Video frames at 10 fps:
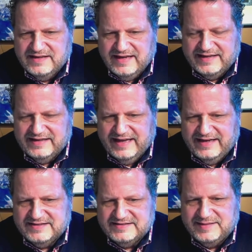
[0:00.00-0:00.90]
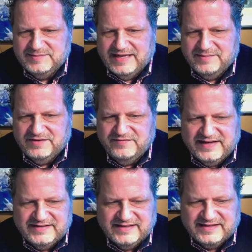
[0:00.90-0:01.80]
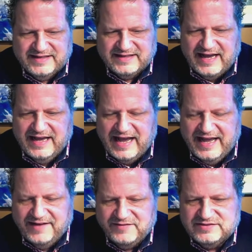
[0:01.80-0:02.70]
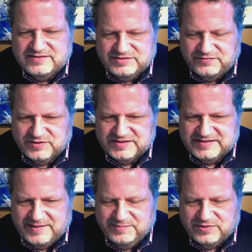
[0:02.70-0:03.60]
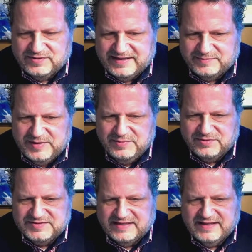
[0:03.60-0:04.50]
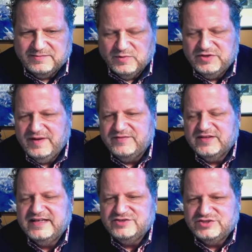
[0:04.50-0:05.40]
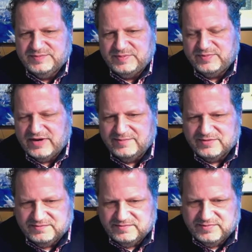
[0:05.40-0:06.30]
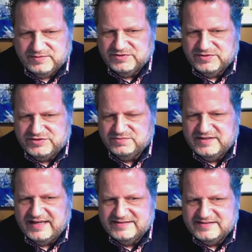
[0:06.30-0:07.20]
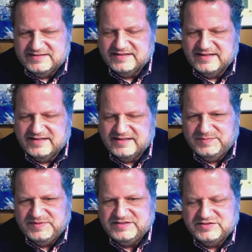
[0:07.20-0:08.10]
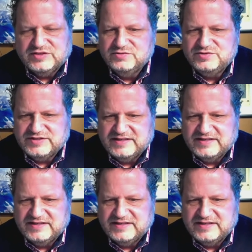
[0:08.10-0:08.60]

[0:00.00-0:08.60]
And at the same time, they're factoring like I have so for example, like people will say like, well, you have a leadership problem. But what you realize is leadership is a solution.